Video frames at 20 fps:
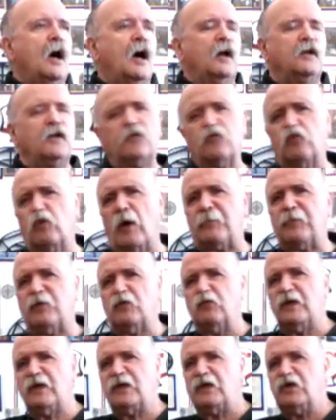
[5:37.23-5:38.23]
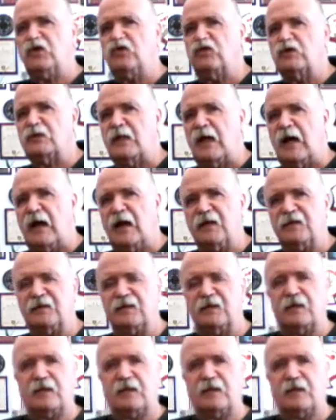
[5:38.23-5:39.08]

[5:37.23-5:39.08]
Another weapon we can utilize,